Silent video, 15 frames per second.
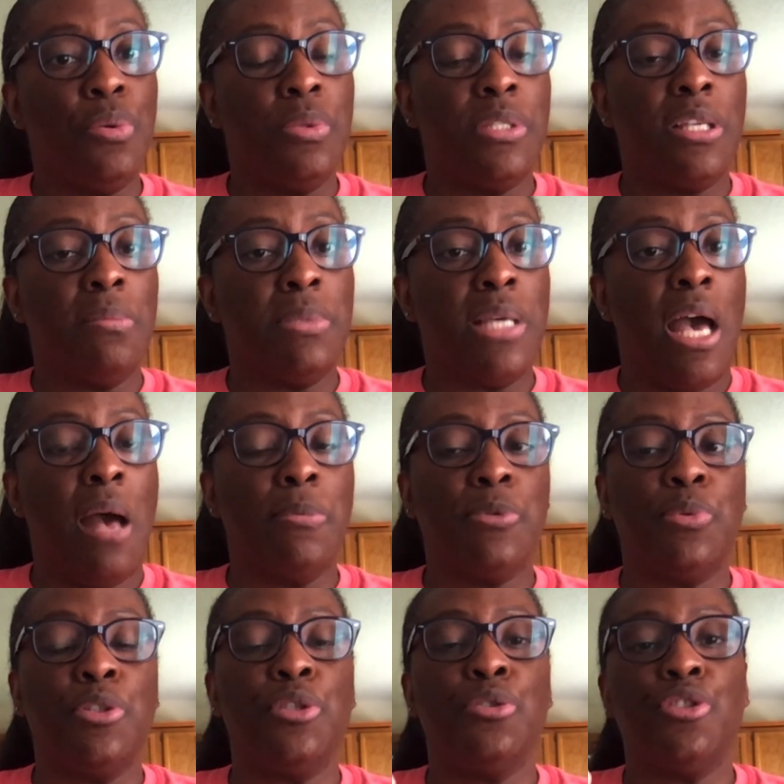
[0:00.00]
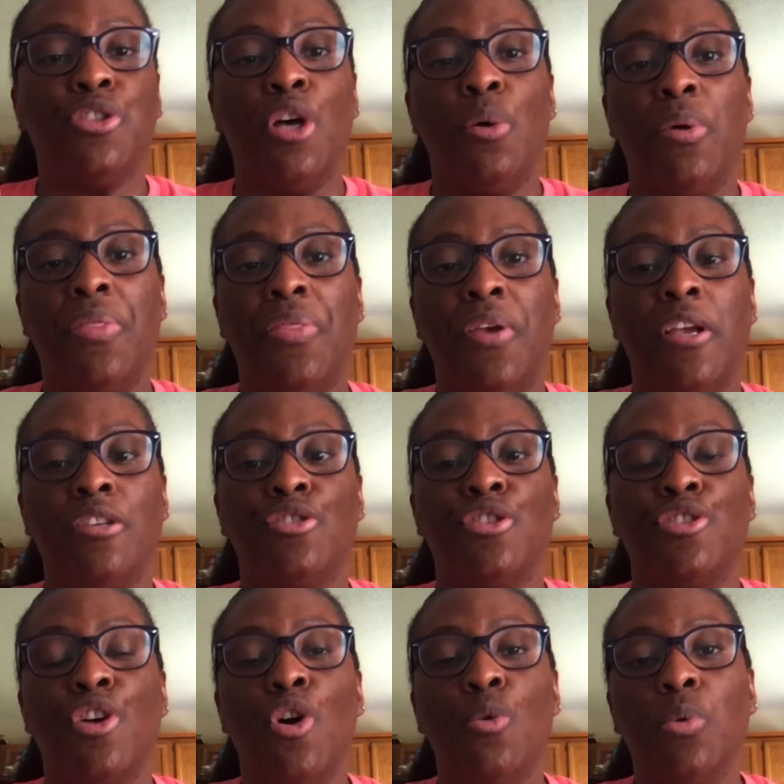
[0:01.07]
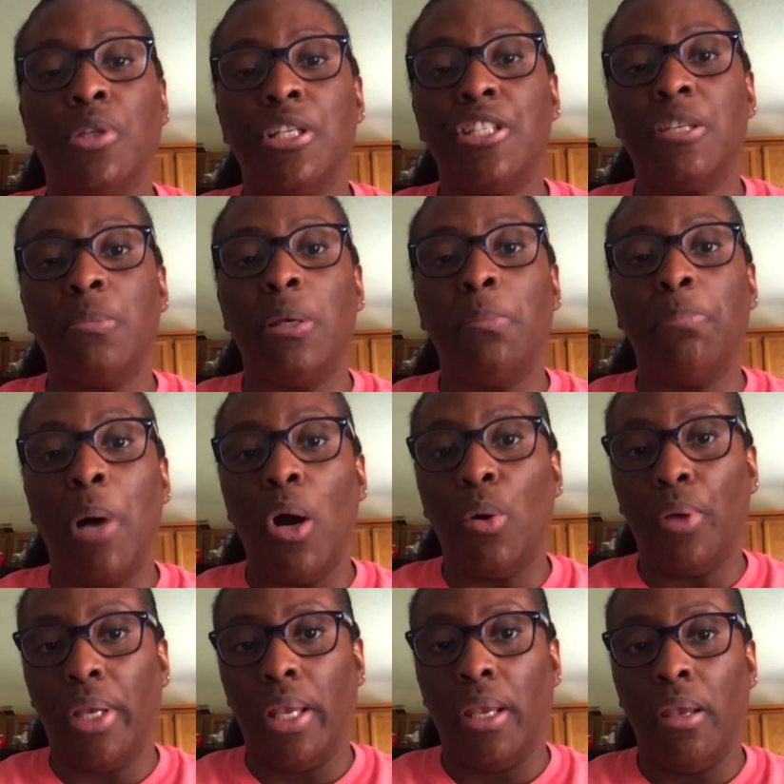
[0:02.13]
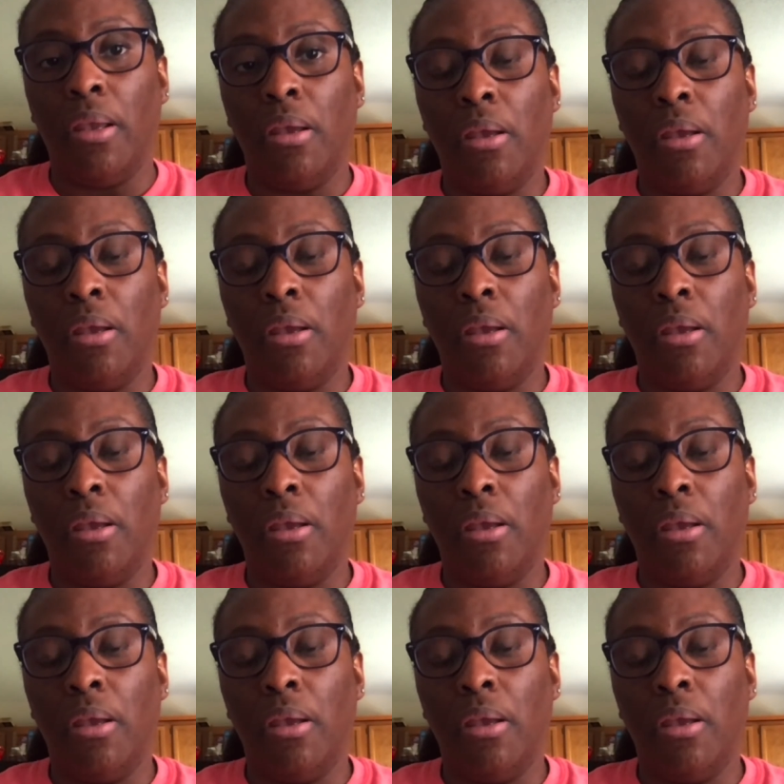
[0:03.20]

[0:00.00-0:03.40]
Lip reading: sometimes when you're sewing things, you don't want it to be bulky.